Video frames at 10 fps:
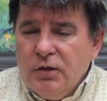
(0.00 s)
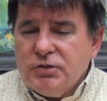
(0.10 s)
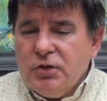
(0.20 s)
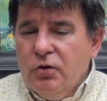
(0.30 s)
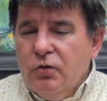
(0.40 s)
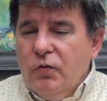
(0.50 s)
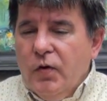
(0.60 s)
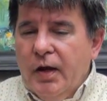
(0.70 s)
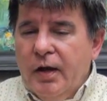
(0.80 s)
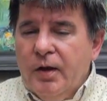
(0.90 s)

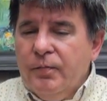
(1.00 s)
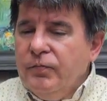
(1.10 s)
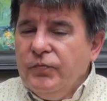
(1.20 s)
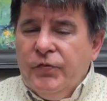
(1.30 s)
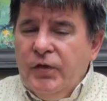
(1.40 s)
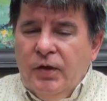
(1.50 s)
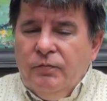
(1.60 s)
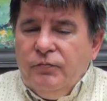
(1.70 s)
So um, the,